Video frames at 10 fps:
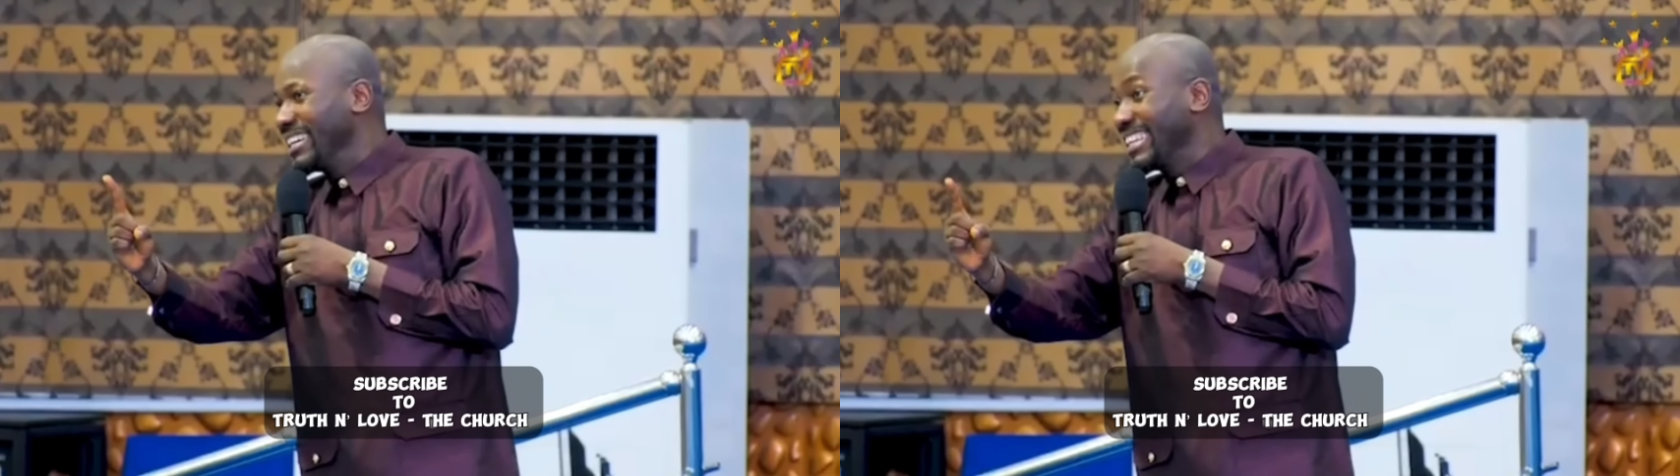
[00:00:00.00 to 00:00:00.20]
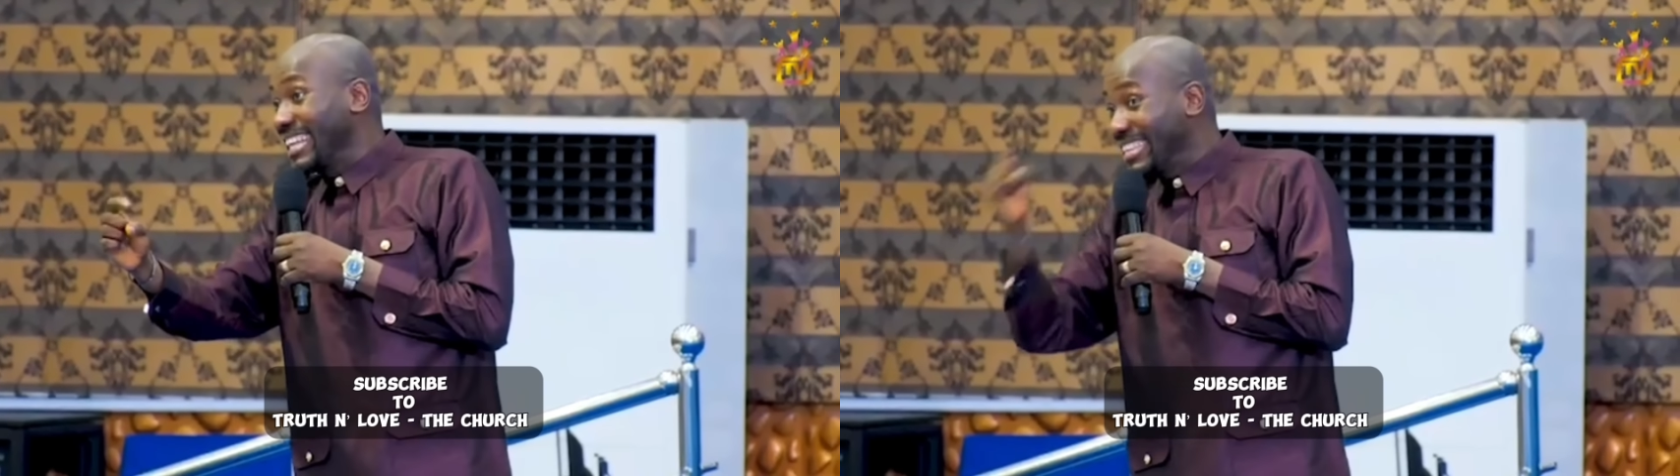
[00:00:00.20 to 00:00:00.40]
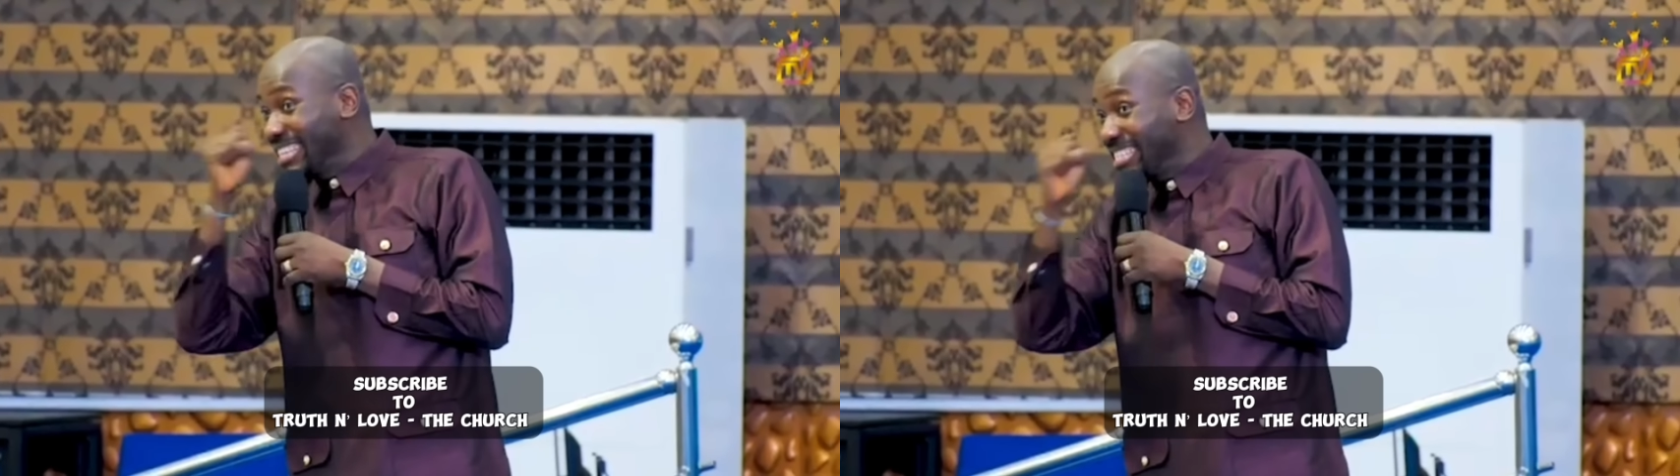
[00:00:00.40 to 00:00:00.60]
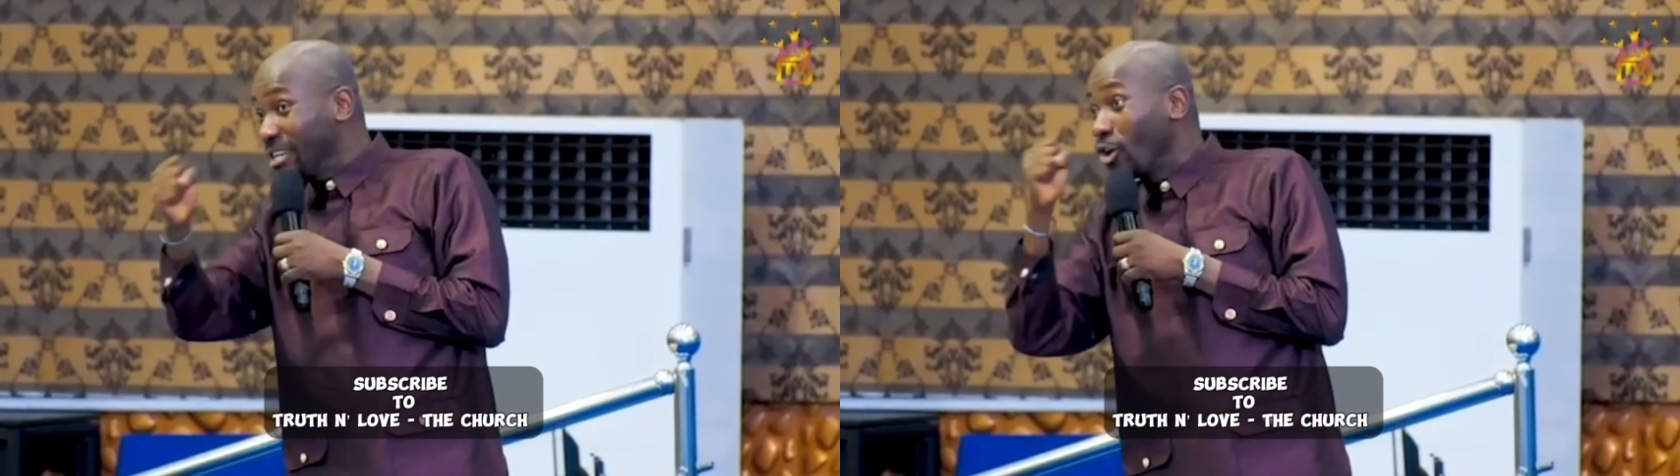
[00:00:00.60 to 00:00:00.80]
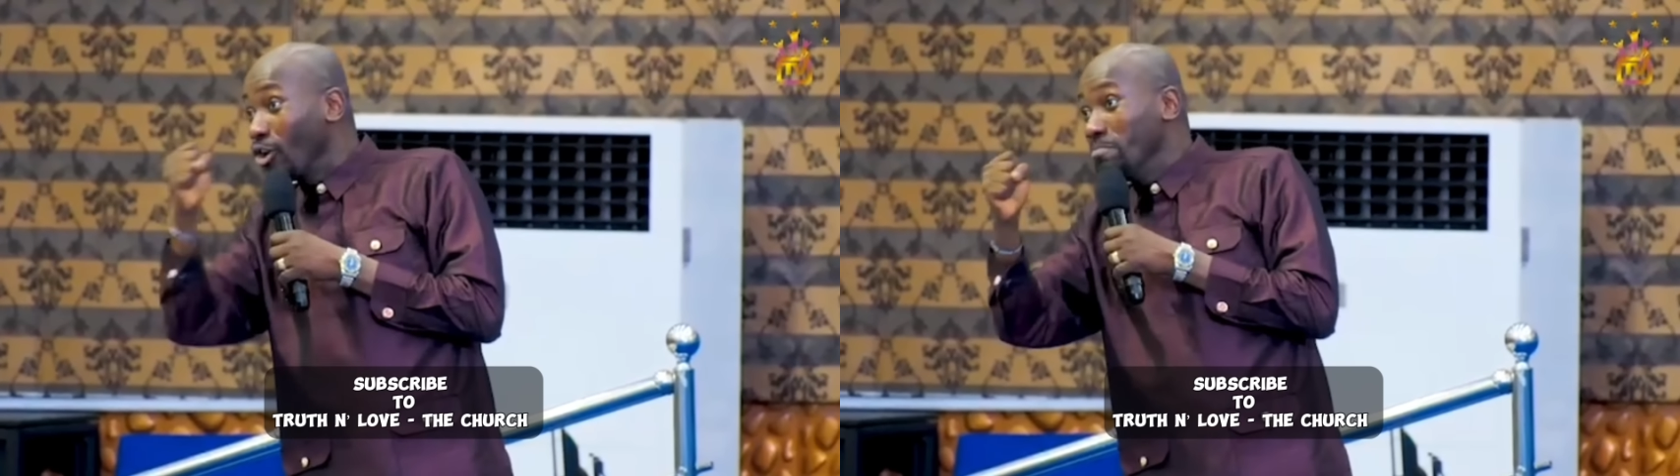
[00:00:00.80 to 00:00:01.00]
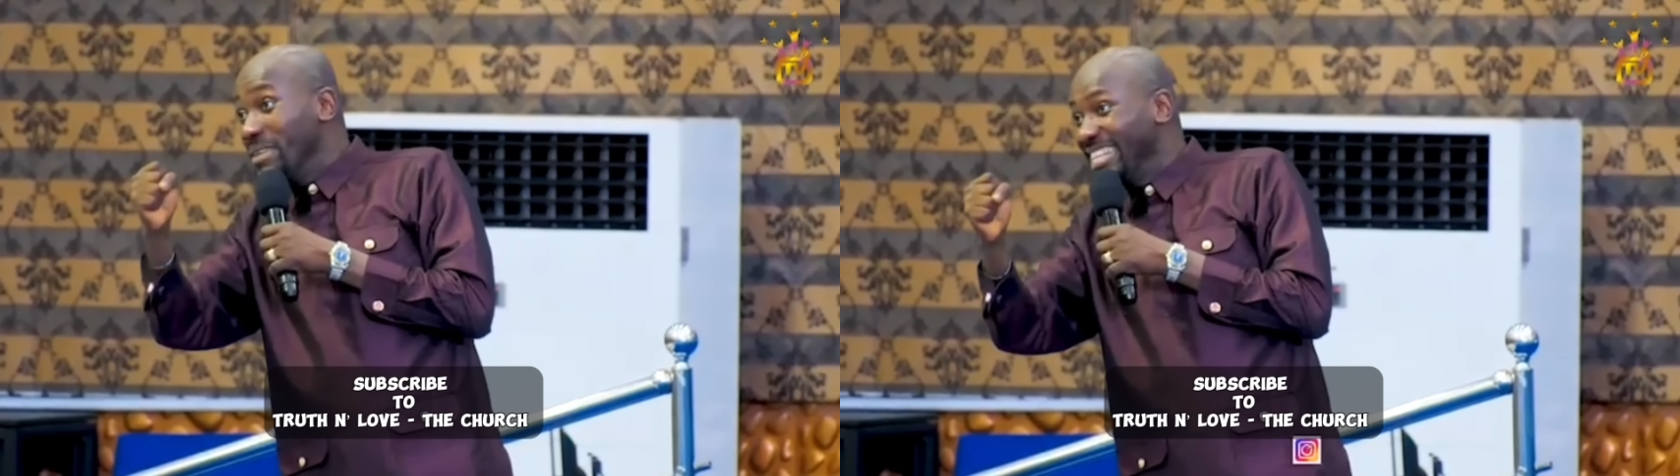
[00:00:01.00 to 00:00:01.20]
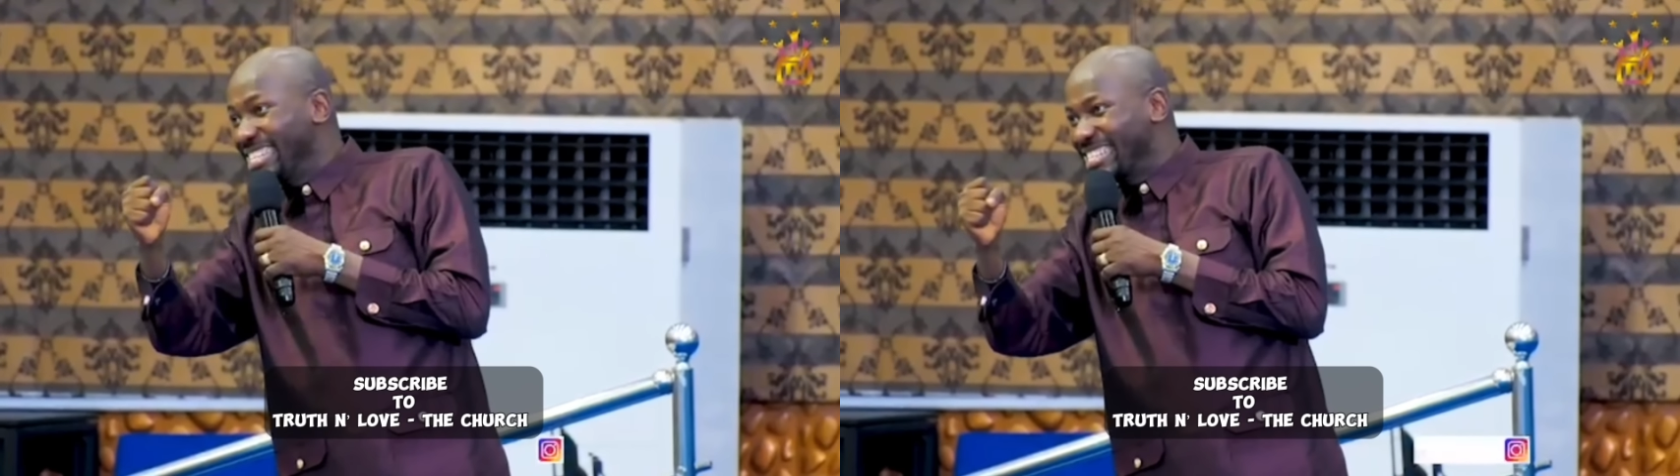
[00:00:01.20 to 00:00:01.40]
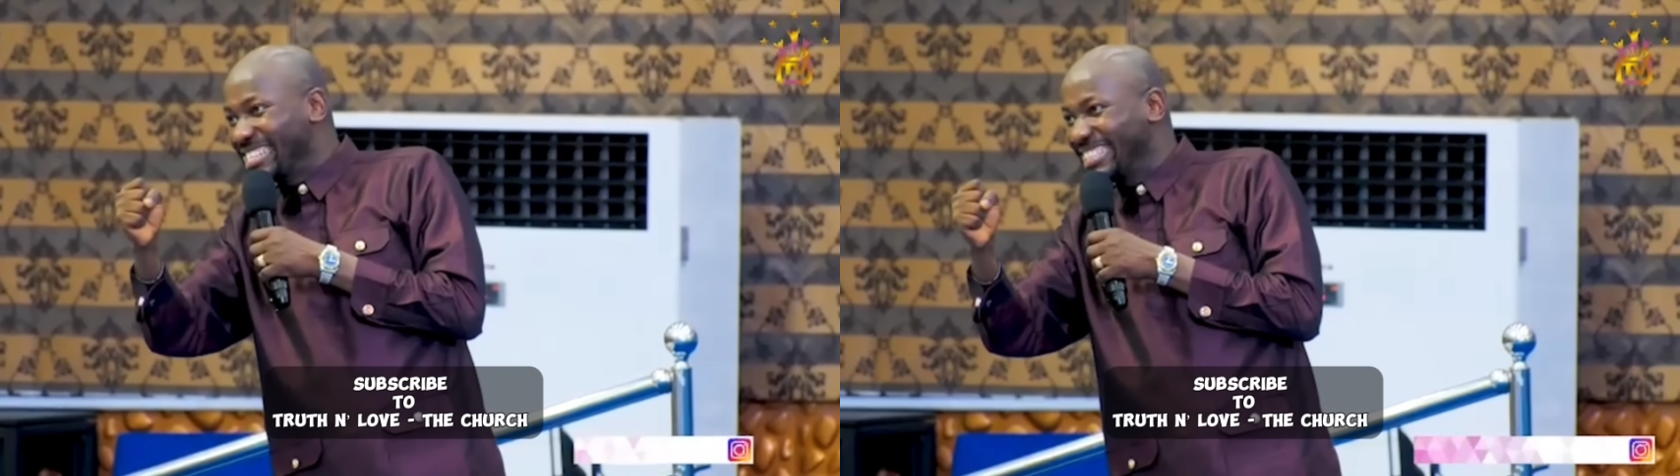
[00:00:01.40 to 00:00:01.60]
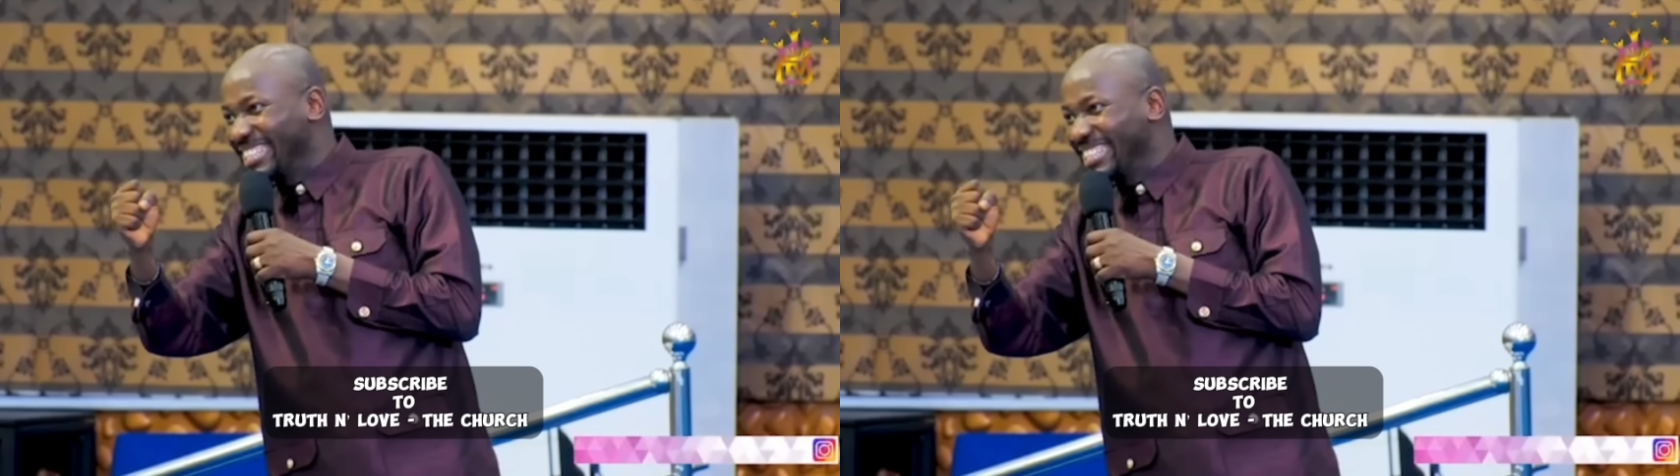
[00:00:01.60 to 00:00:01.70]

that this thing called ministry